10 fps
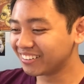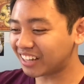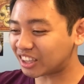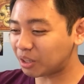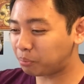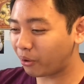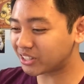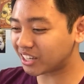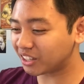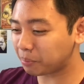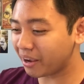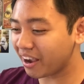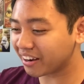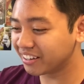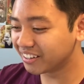Let the boys out of the
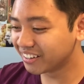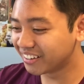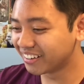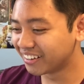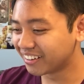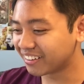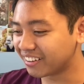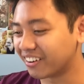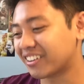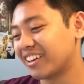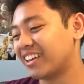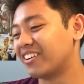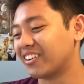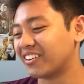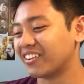bag! Okay, there you